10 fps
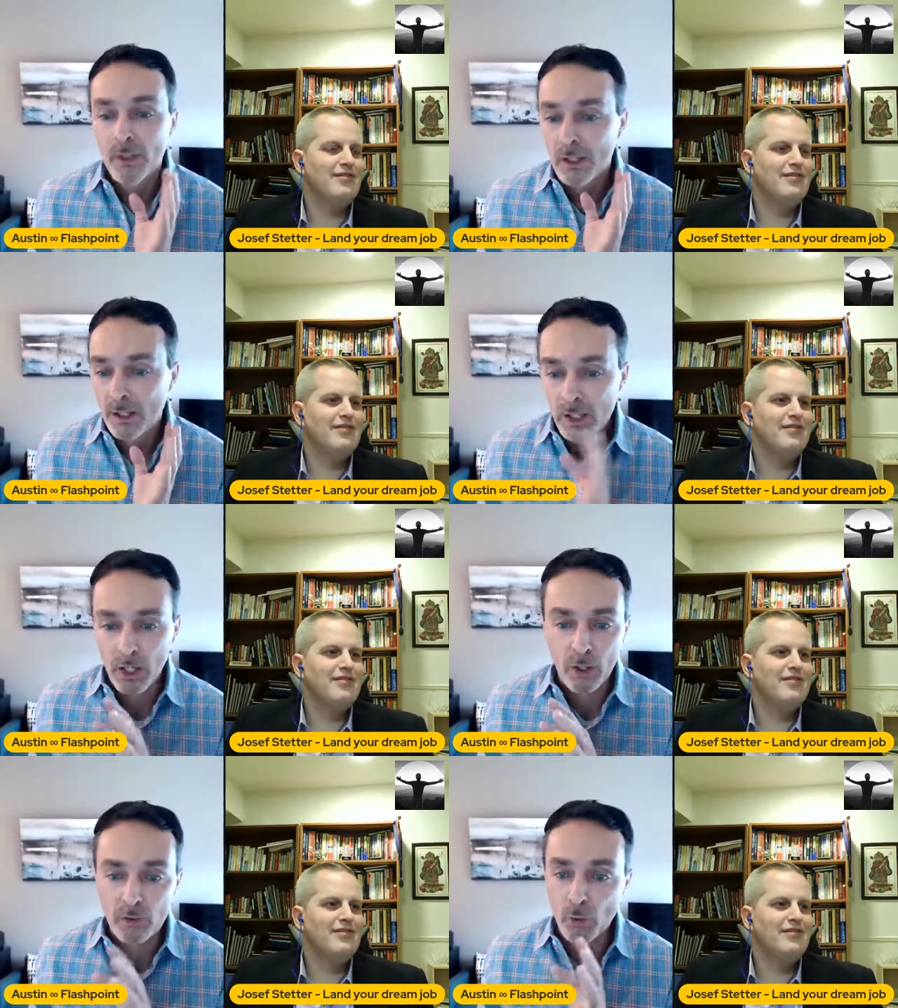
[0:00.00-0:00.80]

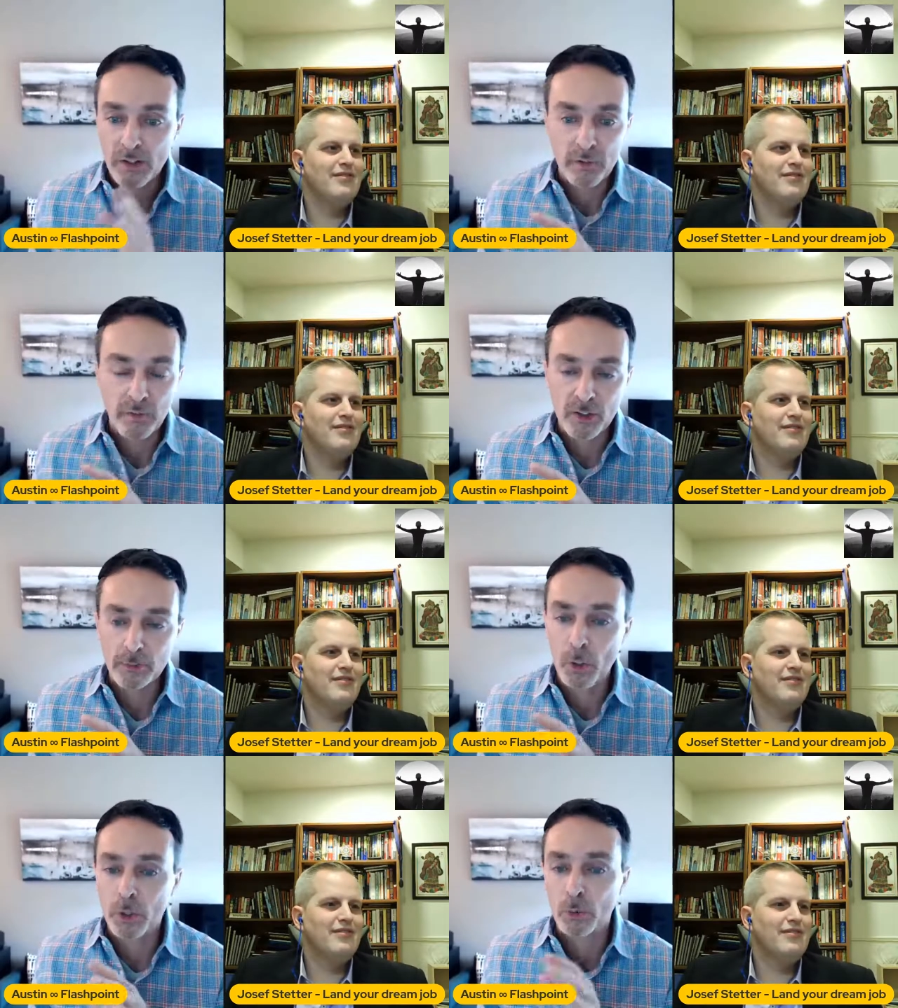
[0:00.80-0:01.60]
Speaker 1: click on, join the
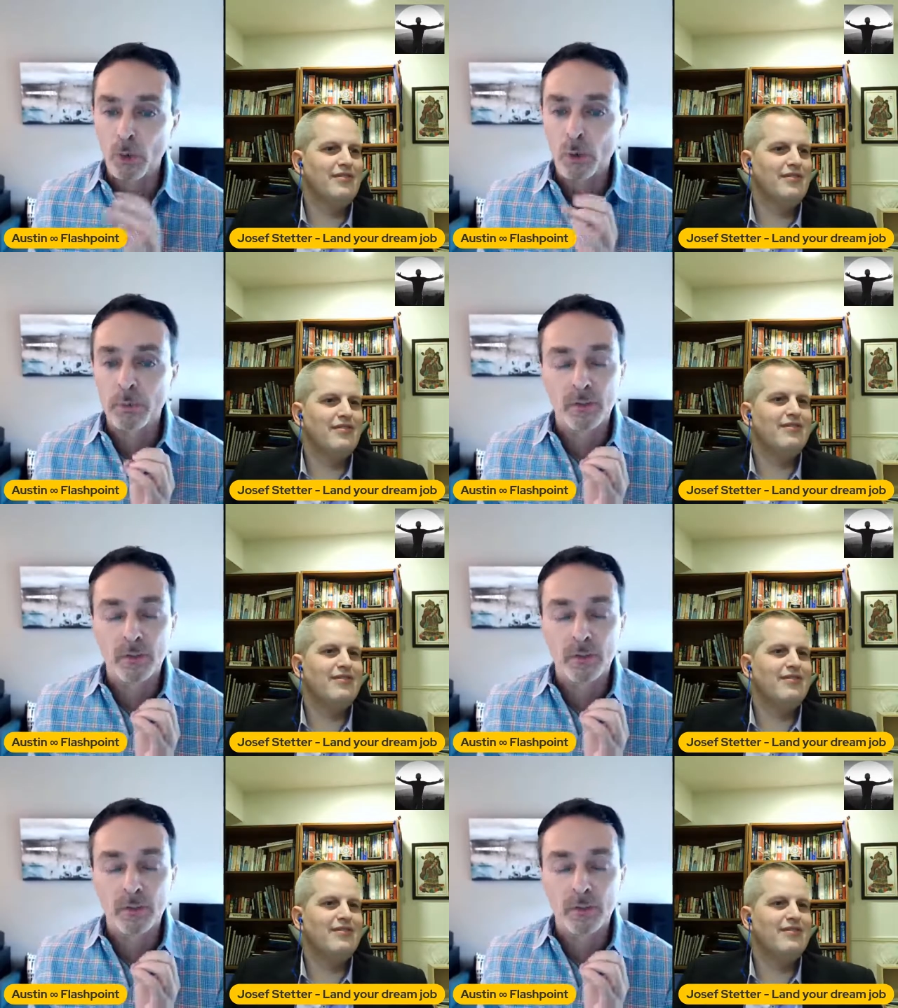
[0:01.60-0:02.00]
Facebook group.